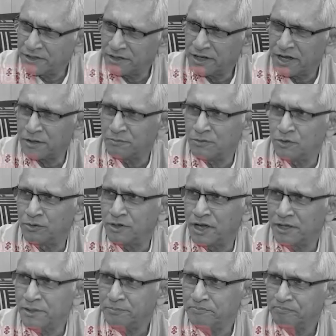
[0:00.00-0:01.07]
time you
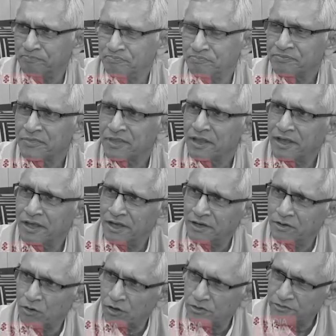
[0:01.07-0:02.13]
die. It
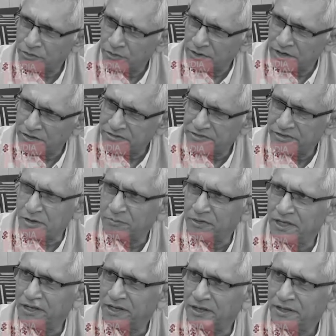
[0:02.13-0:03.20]
also does some
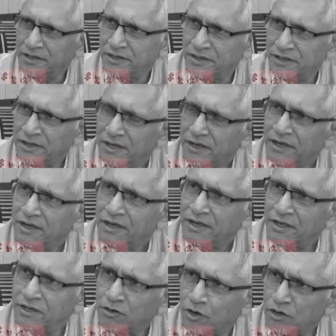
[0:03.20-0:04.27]
healing.
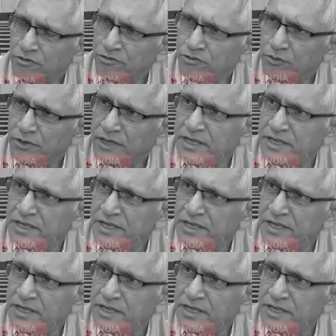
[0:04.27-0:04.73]
It also